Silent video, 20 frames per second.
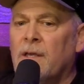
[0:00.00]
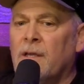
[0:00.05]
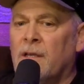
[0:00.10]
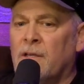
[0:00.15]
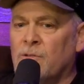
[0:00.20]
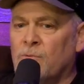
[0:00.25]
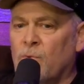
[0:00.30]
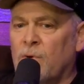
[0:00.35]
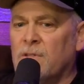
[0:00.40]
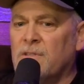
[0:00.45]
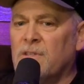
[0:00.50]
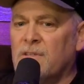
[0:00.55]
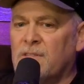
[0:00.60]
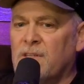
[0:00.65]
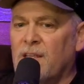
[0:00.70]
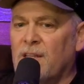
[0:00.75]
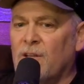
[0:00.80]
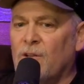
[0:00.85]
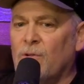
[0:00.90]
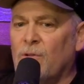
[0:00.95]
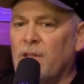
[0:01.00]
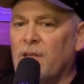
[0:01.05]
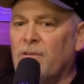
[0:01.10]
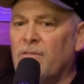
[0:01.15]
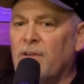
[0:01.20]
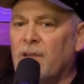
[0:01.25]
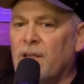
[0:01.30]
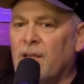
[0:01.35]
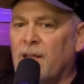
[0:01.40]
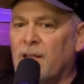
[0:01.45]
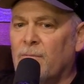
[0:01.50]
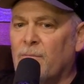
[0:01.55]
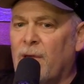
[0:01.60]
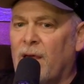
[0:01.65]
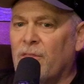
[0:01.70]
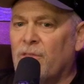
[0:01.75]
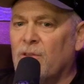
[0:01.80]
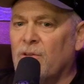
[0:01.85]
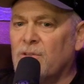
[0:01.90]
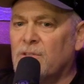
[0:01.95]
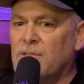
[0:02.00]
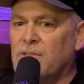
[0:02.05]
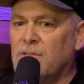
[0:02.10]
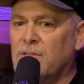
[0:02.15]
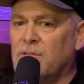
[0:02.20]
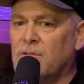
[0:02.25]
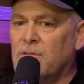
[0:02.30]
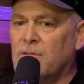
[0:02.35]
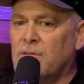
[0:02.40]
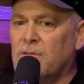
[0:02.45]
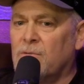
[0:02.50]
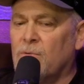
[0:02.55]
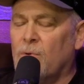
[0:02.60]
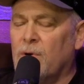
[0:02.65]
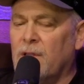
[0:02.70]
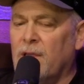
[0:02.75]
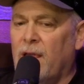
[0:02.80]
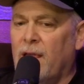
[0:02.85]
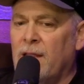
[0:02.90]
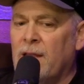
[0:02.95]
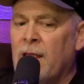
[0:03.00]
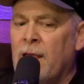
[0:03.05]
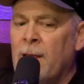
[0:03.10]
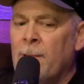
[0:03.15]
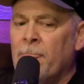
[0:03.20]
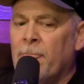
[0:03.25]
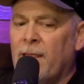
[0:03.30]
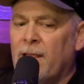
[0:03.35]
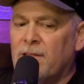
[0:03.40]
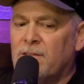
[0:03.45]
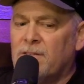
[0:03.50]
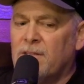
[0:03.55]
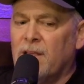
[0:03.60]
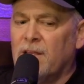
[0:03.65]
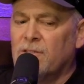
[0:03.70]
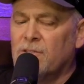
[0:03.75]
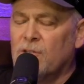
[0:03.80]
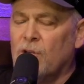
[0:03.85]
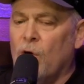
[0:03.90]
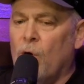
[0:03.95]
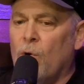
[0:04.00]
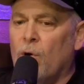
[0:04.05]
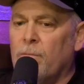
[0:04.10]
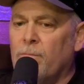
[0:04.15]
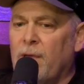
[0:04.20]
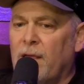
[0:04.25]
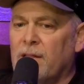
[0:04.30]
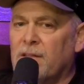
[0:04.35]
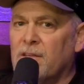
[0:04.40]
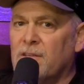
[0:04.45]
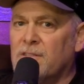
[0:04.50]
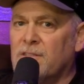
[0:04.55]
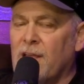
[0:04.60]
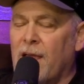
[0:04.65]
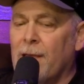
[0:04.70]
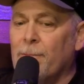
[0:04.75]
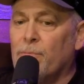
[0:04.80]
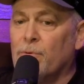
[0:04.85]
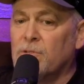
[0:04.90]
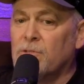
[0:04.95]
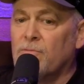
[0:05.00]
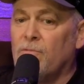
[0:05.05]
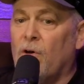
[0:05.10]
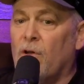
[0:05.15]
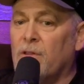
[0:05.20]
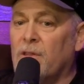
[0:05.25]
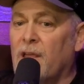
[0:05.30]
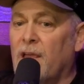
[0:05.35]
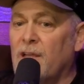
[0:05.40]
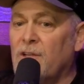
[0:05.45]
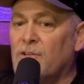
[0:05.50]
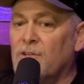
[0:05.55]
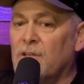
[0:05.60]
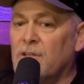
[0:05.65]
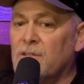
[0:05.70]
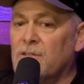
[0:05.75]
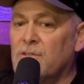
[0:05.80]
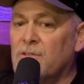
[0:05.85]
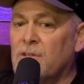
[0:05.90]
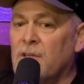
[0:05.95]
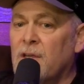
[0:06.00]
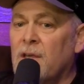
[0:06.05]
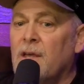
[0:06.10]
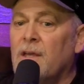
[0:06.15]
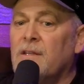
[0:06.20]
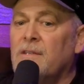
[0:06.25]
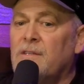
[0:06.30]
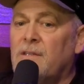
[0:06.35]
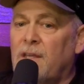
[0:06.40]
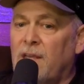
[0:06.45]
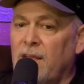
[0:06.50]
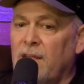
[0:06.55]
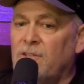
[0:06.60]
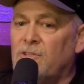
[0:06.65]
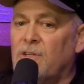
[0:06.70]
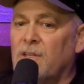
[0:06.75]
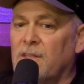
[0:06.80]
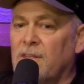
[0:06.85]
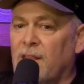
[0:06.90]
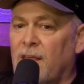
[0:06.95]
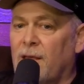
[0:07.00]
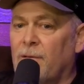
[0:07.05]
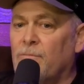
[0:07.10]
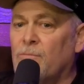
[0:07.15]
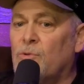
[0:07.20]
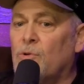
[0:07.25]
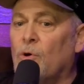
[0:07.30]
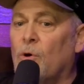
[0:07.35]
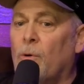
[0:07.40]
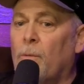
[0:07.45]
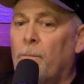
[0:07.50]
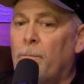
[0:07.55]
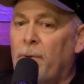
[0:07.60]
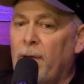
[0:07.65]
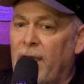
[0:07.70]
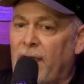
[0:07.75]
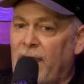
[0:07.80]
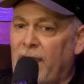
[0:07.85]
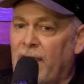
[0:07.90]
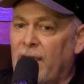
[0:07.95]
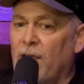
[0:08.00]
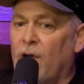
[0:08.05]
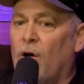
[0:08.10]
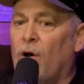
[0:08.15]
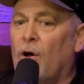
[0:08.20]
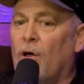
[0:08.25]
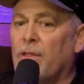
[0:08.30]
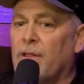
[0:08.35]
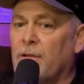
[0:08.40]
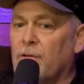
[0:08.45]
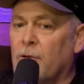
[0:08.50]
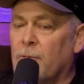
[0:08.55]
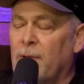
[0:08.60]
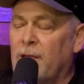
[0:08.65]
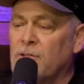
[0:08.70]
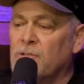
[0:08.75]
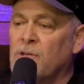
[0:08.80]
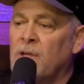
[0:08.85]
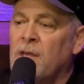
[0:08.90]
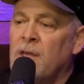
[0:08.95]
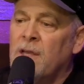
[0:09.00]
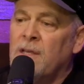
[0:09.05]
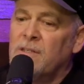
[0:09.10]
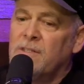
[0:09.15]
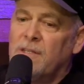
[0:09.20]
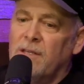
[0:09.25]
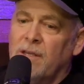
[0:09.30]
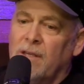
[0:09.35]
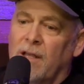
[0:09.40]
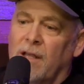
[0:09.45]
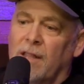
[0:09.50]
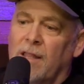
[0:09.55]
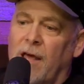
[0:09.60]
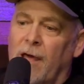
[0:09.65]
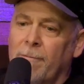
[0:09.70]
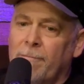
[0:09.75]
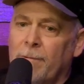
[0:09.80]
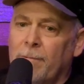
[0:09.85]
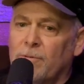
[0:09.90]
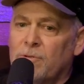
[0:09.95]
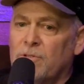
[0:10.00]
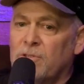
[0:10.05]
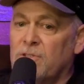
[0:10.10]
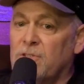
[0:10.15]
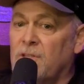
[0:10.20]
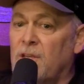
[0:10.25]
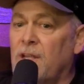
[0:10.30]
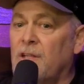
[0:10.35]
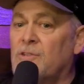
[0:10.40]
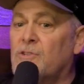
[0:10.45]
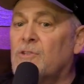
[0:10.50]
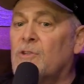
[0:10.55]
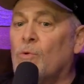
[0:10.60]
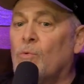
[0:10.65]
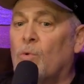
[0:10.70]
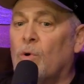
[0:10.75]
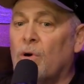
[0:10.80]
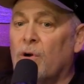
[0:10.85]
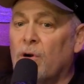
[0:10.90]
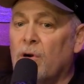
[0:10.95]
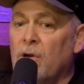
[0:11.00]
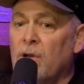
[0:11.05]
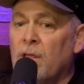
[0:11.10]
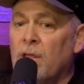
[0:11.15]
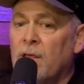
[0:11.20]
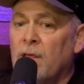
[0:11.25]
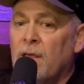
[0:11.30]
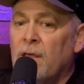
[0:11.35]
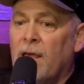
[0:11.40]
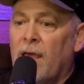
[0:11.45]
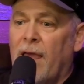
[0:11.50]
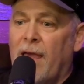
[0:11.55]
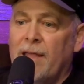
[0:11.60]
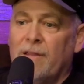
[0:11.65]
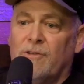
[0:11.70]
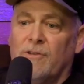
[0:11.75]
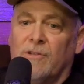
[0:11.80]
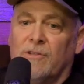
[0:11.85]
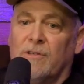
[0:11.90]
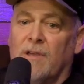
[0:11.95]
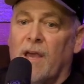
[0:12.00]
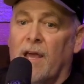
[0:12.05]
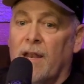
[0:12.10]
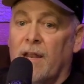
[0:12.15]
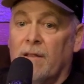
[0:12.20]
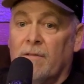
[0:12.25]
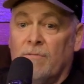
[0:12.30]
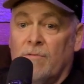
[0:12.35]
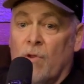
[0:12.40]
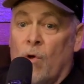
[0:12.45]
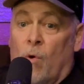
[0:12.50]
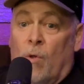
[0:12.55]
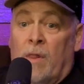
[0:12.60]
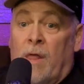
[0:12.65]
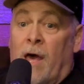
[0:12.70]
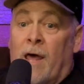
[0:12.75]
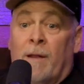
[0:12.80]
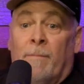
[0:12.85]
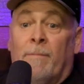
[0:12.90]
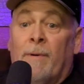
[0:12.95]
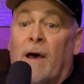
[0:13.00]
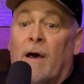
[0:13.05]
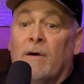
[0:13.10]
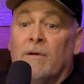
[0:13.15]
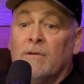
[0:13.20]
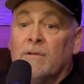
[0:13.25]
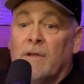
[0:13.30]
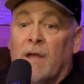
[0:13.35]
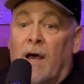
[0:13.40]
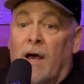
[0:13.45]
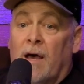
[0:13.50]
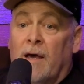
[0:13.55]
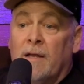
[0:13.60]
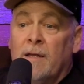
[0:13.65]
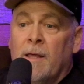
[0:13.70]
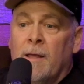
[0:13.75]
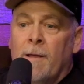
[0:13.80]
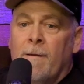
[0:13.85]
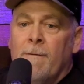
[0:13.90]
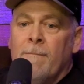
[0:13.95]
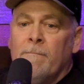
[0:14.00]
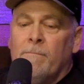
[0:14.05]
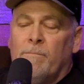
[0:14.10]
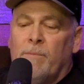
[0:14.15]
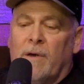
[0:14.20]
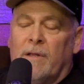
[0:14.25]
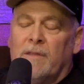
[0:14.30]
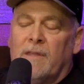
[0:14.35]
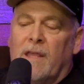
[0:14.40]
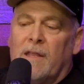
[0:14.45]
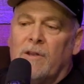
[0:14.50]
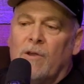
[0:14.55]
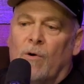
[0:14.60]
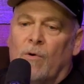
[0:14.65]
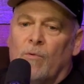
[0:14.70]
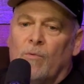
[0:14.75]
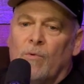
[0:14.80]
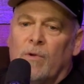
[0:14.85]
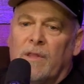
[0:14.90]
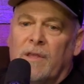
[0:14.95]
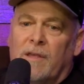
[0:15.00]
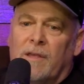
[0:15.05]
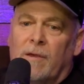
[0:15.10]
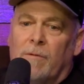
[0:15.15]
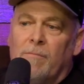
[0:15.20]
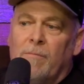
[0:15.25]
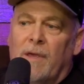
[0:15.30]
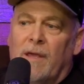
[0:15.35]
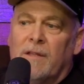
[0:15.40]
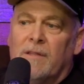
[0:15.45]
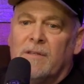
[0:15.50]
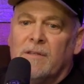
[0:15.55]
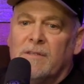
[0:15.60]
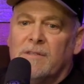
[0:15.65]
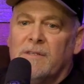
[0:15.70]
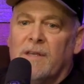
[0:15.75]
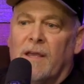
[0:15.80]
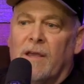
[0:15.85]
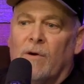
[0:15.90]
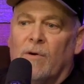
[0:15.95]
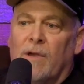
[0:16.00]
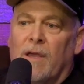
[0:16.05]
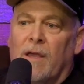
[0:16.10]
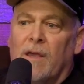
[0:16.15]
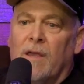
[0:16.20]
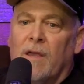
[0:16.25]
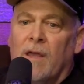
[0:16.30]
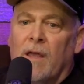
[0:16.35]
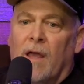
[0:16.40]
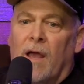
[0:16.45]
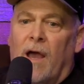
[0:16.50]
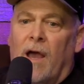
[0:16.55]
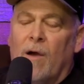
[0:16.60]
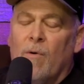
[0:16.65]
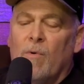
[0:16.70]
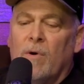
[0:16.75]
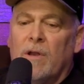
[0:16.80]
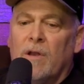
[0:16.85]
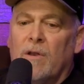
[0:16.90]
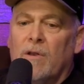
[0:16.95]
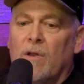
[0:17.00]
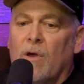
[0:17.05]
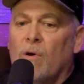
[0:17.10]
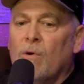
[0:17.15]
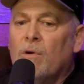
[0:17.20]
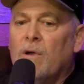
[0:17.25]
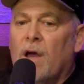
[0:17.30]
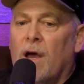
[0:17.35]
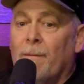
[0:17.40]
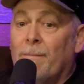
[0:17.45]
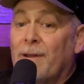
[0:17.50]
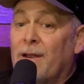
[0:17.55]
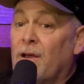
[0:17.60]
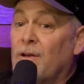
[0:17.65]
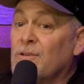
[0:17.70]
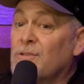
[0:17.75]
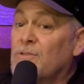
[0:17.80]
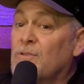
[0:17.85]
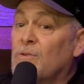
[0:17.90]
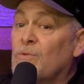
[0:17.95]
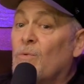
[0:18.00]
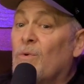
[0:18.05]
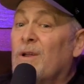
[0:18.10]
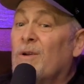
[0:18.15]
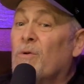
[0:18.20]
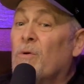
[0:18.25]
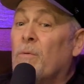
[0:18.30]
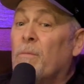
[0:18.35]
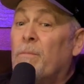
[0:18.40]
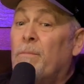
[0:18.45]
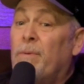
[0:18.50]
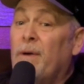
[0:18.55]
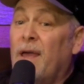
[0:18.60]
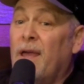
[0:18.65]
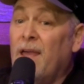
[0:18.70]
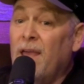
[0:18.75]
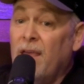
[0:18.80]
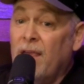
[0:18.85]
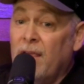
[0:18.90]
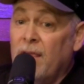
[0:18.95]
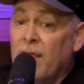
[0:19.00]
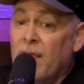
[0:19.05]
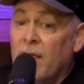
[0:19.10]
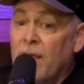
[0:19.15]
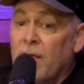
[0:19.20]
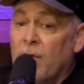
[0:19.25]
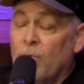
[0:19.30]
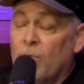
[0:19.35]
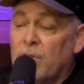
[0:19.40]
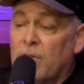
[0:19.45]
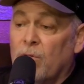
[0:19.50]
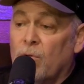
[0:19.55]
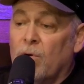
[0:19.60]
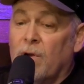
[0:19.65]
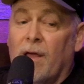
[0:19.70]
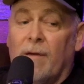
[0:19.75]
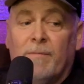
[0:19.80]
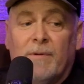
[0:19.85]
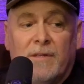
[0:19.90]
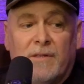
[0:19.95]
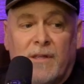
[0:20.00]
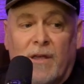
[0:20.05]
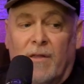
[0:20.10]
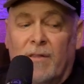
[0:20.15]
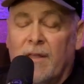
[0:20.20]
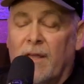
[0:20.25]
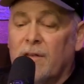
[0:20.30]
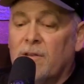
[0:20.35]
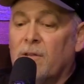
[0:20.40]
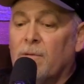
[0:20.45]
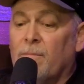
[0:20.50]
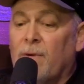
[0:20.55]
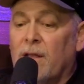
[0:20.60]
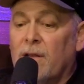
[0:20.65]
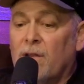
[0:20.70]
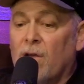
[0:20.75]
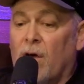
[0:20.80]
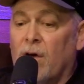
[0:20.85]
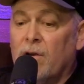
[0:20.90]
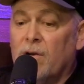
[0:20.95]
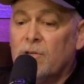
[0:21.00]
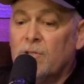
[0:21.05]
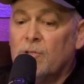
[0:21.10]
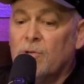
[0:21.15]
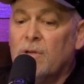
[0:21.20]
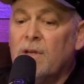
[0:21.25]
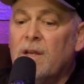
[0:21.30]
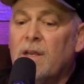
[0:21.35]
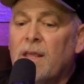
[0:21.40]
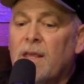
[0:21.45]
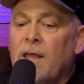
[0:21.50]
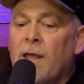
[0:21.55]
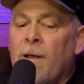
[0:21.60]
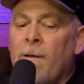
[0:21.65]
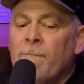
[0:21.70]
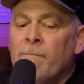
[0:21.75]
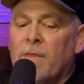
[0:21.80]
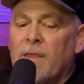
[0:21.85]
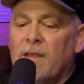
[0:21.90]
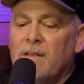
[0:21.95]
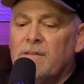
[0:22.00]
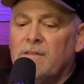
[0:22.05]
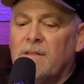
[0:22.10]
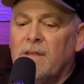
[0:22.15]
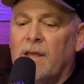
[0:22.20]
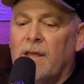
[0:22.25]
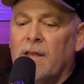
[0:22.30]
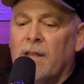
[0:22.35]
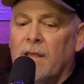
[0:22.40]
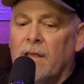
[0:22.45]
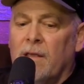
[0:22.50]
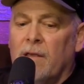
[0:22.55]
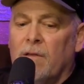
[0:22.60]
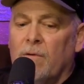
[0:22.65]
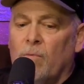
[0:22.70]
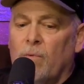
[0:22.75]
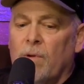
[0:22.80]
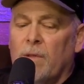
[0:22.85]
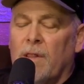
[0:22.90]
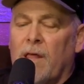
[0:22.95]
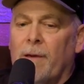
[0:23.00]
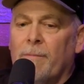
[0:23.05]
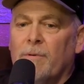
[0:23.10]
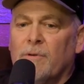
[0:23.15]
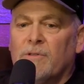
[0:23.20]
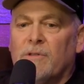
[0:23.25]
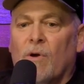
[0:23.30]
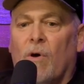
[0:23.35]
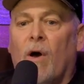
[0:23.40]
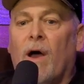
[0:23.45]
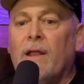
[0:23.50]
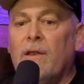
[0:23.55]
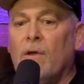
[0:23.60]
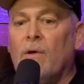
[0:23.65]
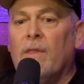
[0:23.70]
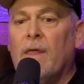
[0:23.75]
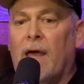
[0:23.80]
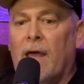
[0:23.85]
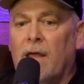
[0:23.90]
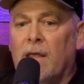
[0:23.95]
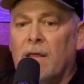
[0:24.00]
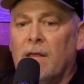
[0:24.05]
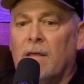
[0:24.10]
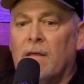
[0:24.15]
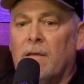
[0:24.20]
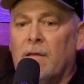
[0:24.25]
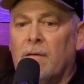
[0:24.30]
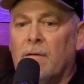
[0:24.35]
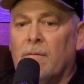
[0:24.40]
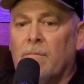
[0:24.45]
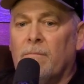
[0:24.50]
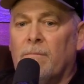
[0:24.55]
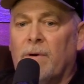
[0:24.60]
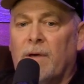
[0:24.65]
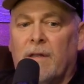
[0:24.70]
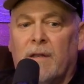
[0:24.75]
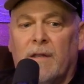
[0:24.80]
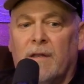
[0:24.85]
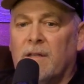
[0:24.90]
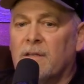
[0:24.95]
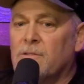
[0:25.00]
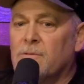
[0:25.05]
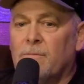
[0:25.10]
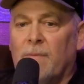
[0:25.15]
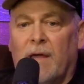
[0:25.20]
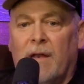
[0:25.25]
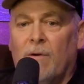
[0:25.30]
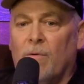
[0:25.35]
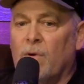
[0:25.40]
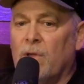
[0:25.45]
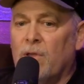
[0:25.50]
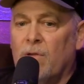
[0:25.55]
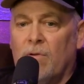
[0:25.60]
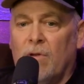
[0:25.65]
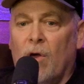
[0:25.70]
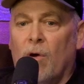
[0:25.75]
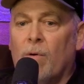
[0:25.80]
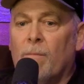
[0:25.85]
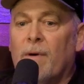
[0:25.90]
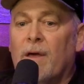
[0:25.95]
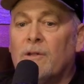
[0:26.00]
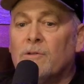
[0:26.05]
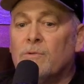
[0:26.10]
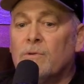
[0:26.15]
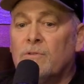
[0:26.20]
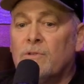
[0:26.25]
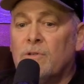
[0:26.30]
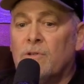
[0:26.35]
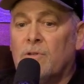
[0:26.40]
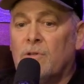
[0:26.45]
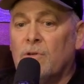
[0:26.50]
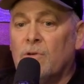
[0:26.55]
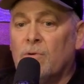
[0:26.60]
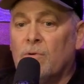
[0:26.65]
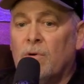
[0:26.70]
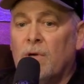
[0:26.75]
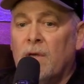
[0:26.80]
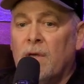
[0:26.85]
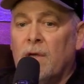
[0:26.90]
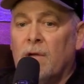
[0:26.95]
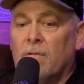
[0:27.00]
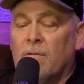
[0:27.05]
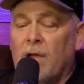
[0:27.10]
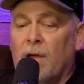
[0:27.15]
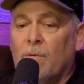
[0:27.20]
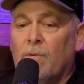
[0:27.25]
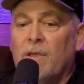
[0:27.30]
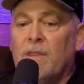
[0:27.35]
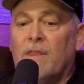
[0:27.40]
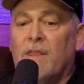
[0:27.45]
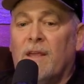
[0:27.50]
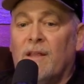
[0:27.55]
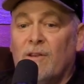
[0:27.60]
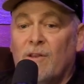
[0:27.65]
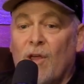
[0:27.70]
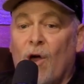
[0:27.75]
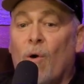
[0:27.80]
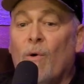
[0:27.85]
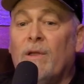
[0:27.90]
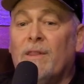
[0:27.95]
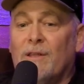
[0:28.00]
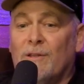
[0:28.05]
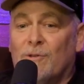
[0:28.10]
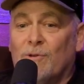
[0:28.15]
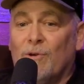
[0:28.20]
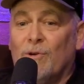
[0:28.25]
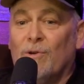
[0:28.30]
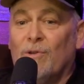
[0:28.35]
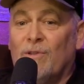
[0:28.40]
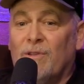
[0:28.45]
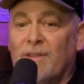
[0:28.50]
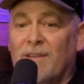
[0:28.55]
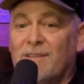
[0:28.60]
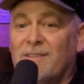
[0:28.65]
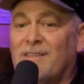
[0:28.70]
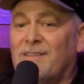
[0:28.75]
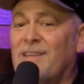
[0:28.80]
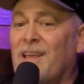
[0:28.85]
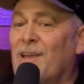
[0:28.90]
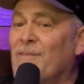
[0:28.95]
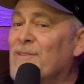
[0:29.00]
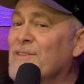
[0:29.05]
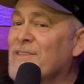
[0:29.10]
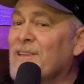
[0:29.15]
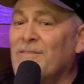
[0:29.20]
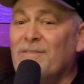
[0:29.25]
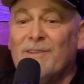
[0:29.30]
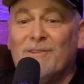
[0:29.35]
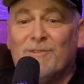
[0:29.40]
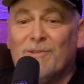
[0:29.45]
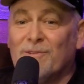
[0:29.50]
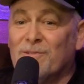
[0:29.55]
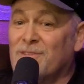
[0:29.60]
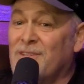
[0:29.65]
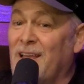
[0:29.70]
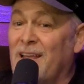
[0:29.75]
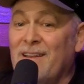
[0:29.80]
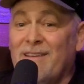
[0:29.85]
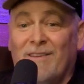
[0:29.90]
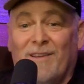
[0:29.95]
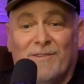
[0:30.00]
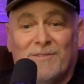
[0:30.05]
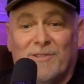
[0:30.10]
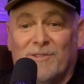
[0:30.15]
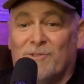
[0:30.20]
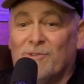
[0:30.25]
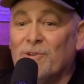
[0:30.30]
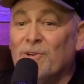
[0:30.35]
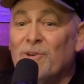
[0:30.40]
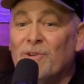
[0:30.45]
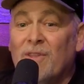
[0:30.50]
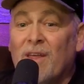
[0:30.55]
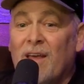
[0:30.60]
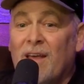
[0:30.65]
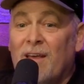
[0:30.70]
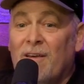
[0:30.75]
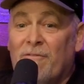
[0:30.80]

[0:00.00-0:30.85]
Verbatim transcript: Because what does it say in New Living in Matthew 28? It says, go and make disciples of all nations, teaching them to obey all that I command you. See, a lot of people just teach the word and just kind of know a lot about God, but they don't really commit to say, okay, I want to know God, but I also want to obey what the Lord. I've been telling that to my daughter, Trinity, is that a lot of people say, oh, I know that, but it doesn't matter what you know. It matters what you do, right? We think knowing the truth is the same as living the truth. Satan knows the truth.